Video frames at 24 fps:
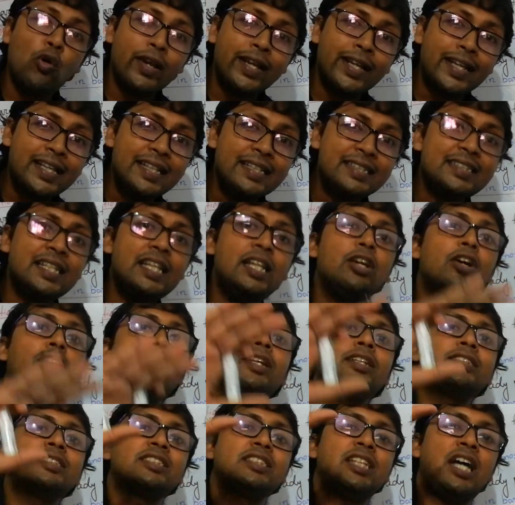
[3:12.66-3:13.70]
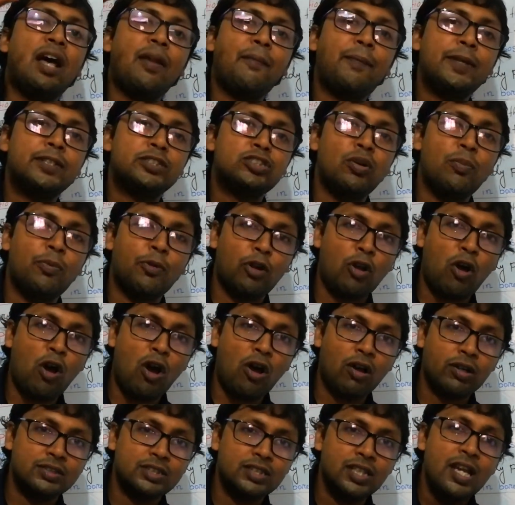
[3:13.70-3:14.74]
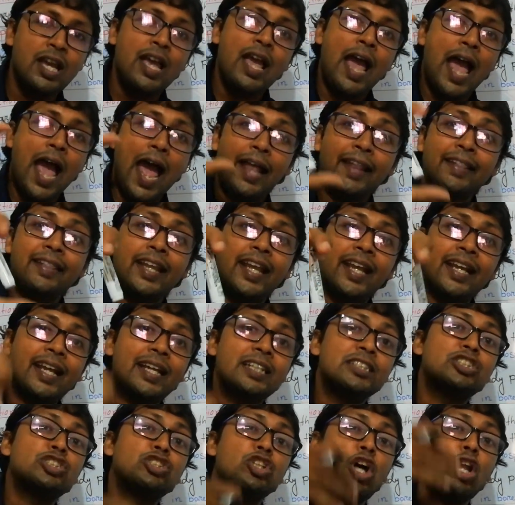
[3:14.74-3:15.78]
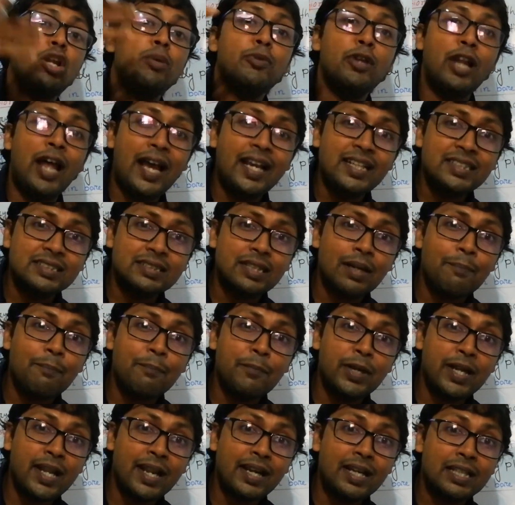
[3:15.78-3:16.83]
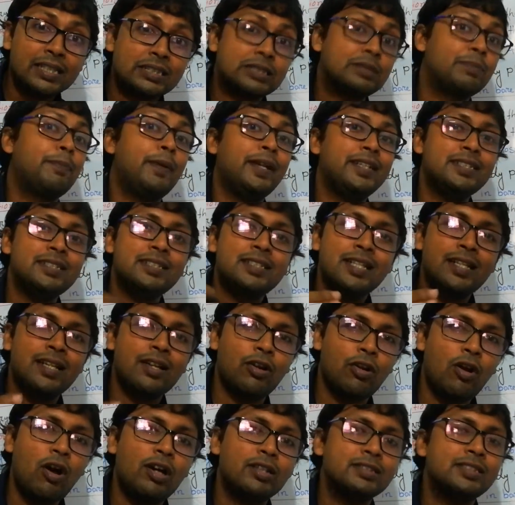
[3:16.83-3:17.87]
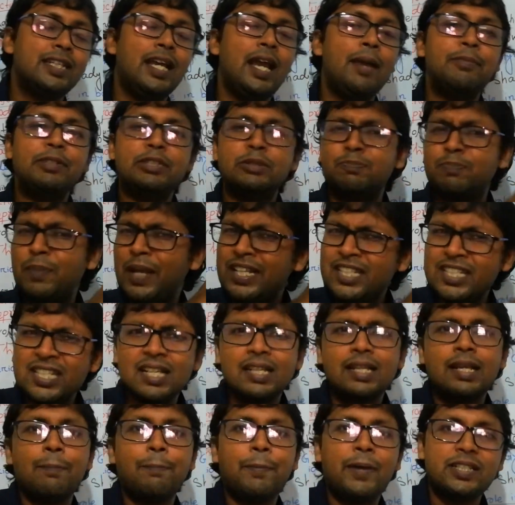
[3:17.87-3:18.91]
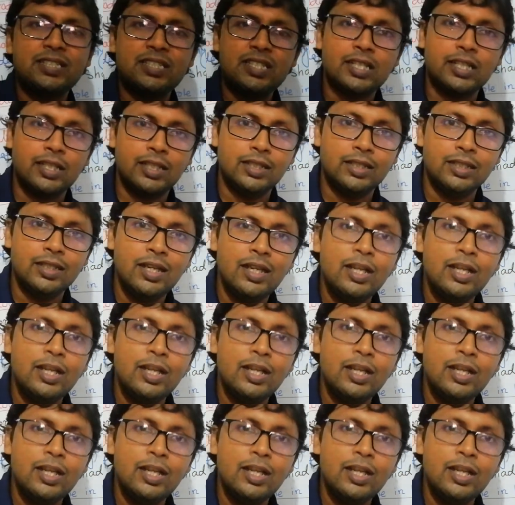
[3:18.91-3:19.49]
easily on the surface of rocks and they can solubilize the minerals present in the rocks. They have a special capacity.